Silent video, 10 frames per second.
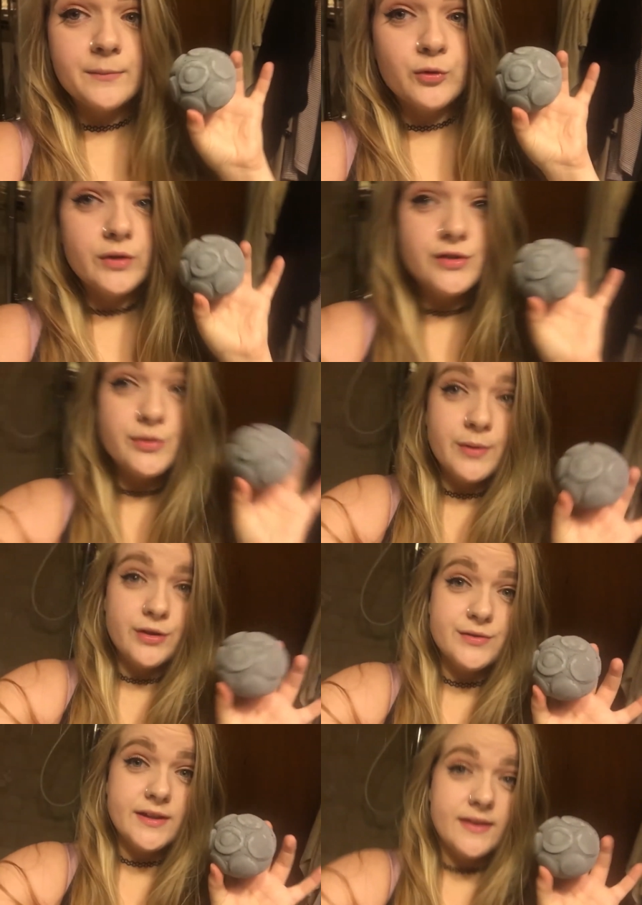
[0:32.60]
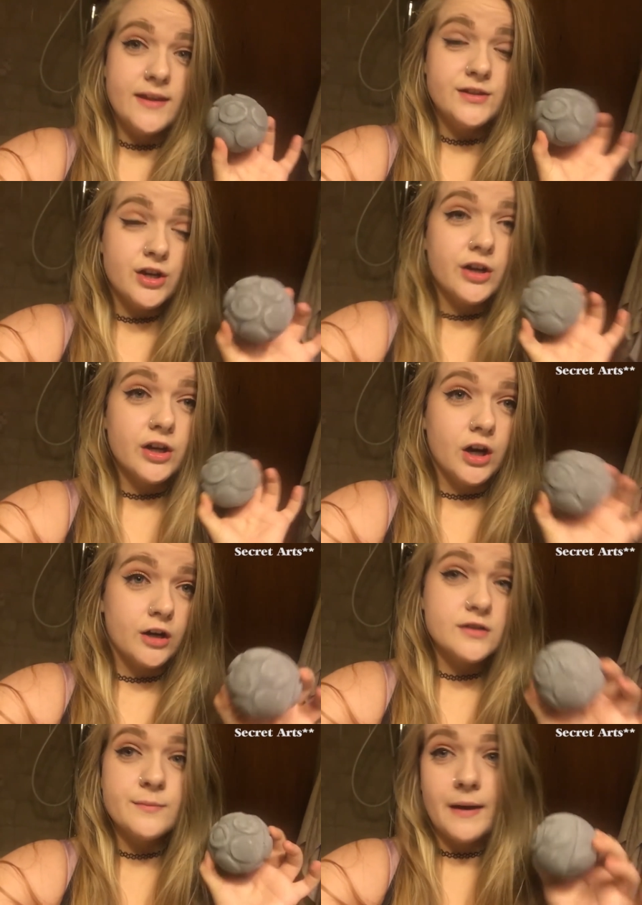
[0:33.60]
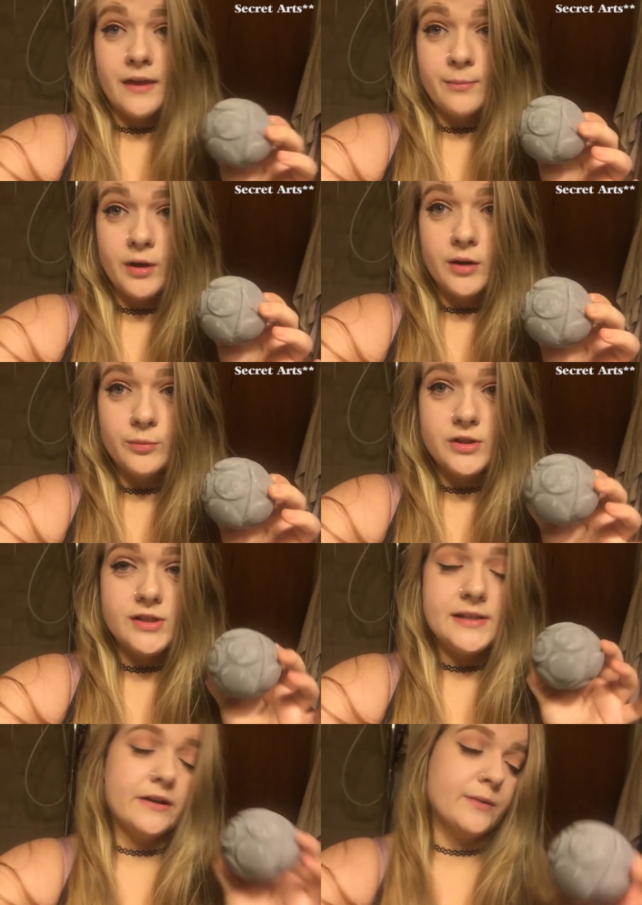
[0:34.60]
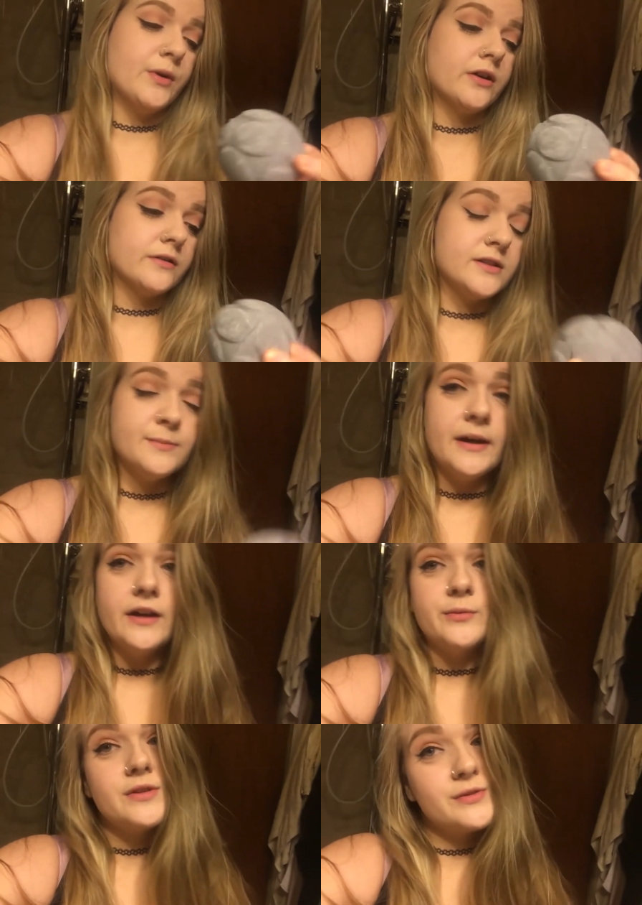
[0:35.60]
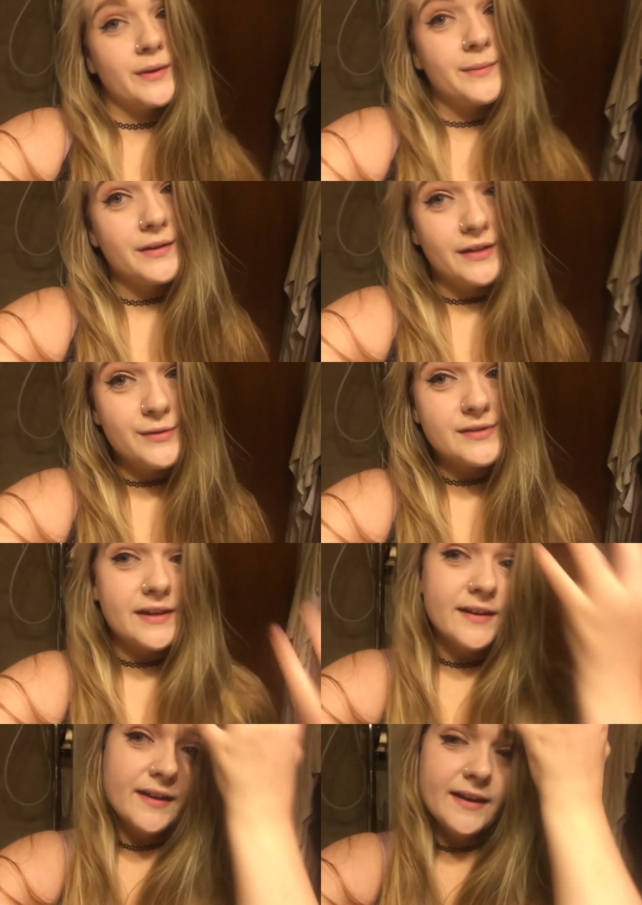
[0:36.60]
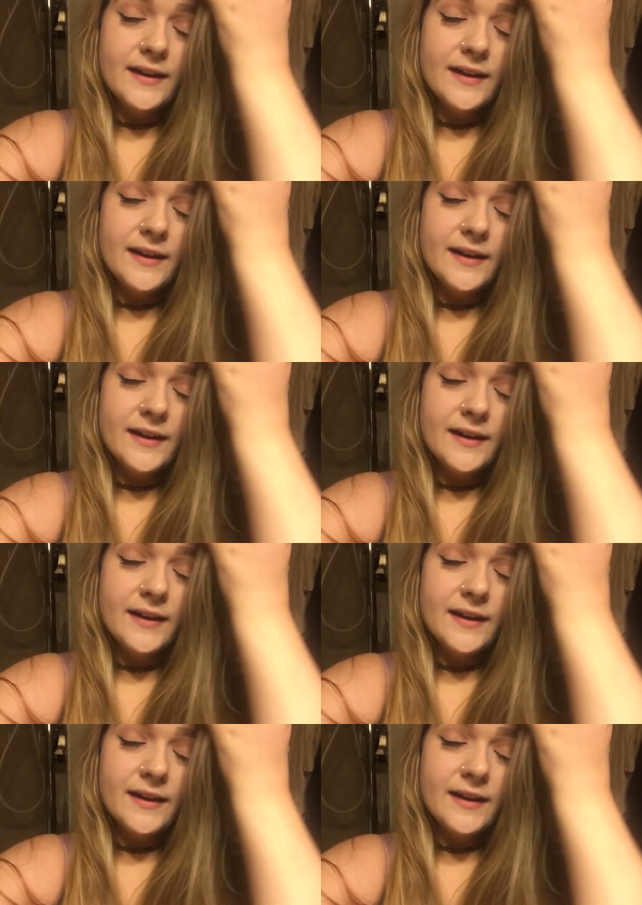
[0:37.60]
am going to be using the Dark Arts Bath Bomb, which is Harry Potter inspired, which is why I'm going to use it.